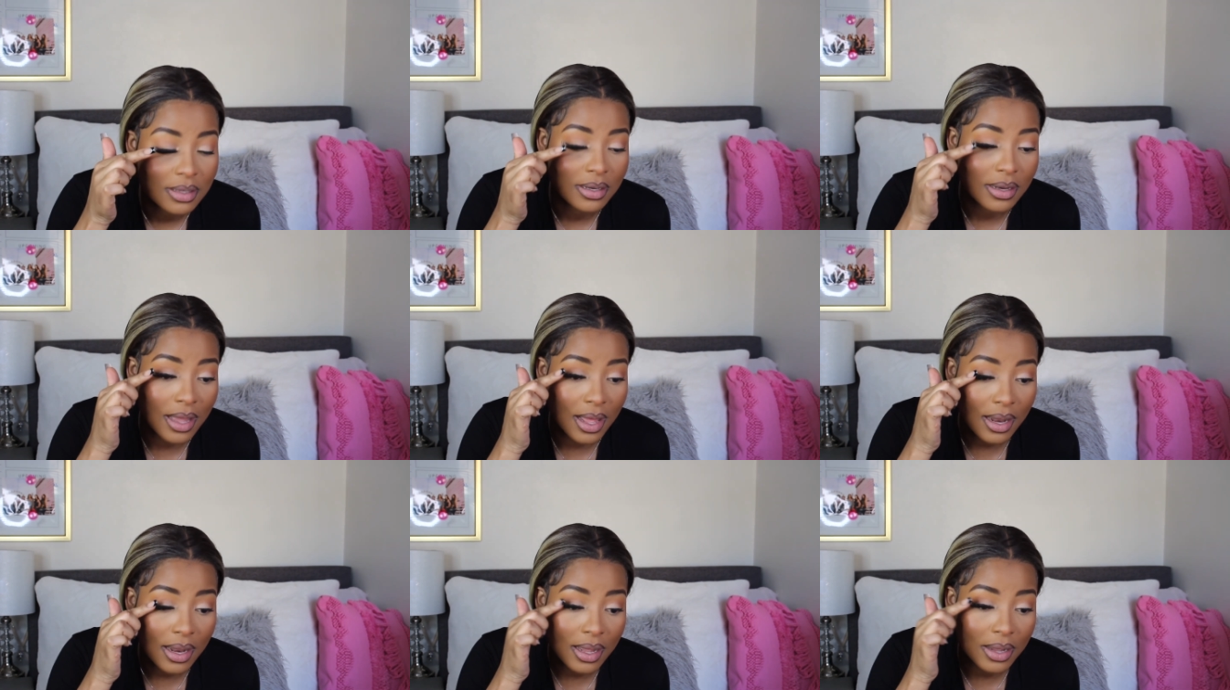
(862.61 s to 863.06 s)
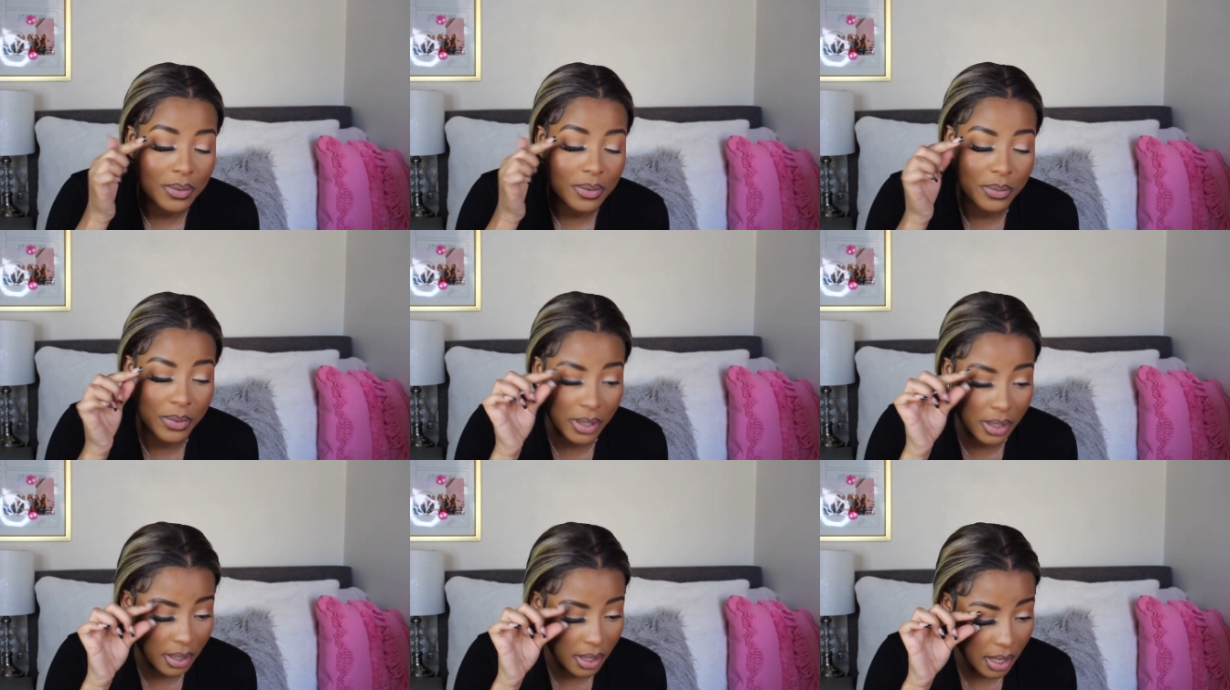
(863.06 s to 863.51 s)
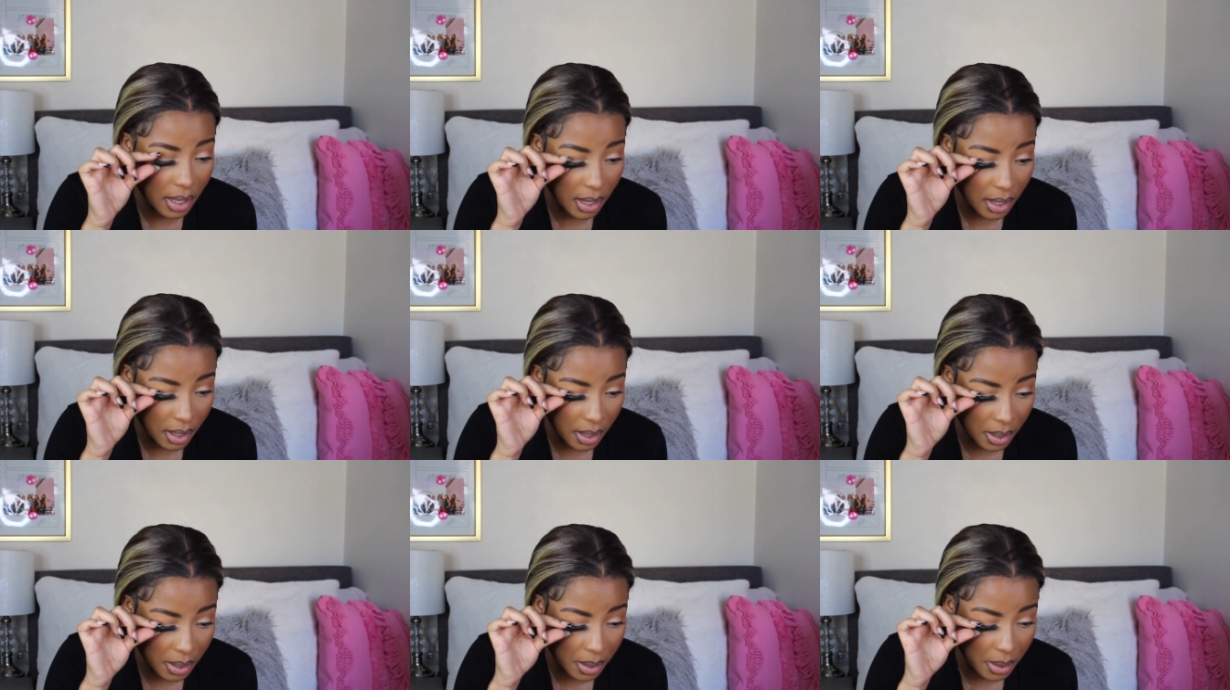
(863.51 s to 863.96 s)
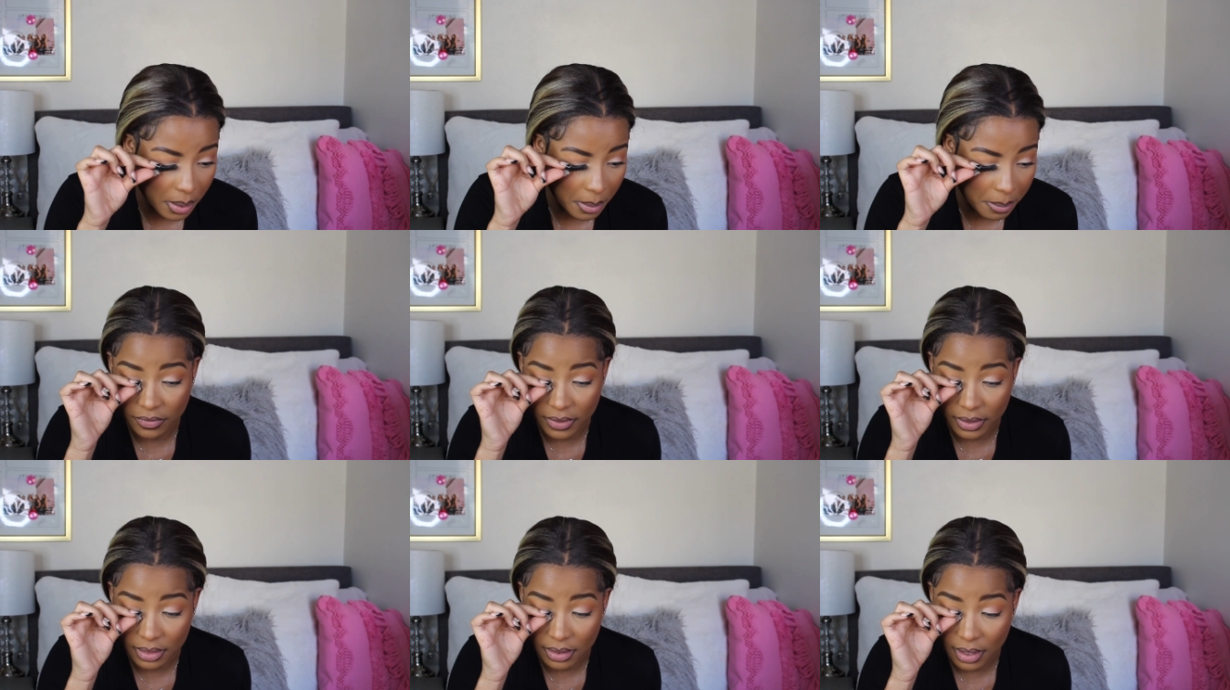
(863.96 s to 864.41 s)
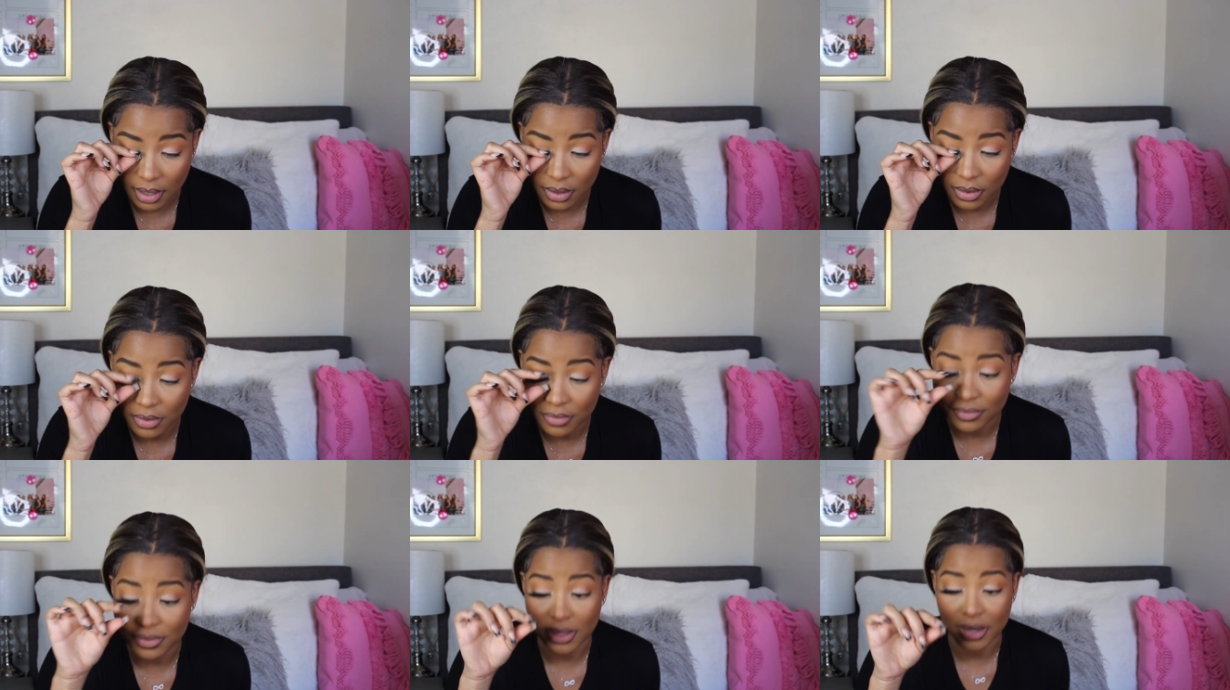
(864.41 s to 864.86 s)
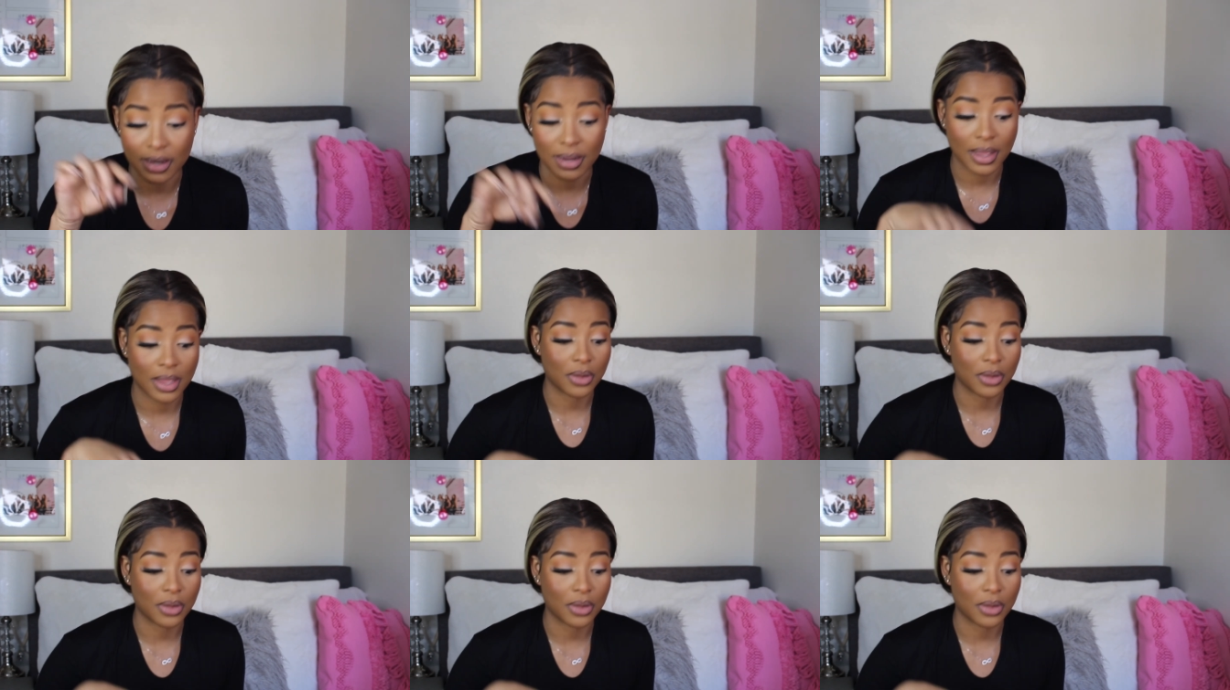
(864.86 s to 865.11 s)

Not like we care, but at the end of the day,